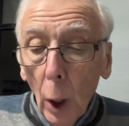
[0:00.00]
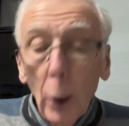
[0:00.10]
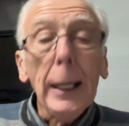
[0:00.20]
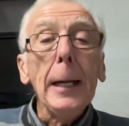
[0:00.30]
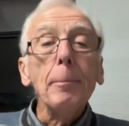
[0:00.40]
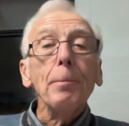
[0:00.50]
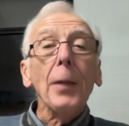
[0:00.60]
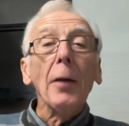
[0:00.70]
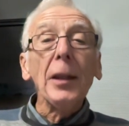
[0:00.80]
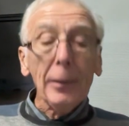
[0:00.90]
Okay,
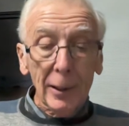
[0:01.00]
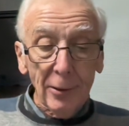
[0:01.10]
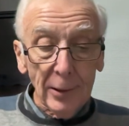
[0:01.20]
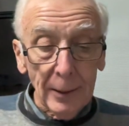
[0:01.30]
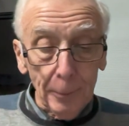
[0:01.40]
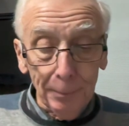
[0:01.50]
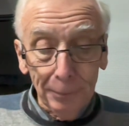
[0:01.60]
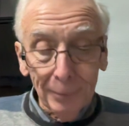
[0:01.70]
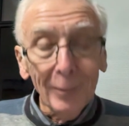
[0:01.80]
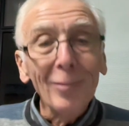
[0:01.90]
I think that's it.
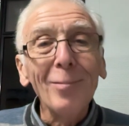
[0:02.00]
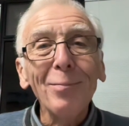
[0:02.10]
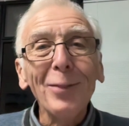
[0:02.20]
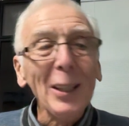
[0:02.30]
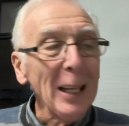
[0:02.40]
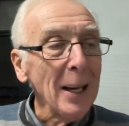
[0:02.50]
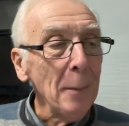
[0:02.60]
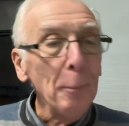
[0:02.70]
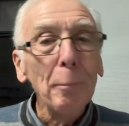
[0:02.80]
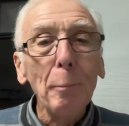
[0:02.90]
Take
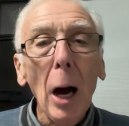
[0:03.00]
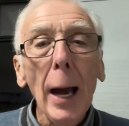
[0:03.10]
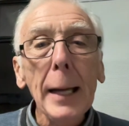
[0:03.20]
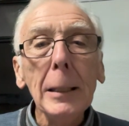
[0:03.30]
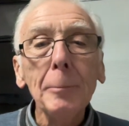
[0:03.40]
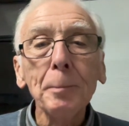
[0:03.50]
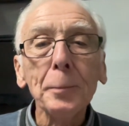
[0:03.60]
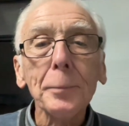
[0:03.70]
care. Bye.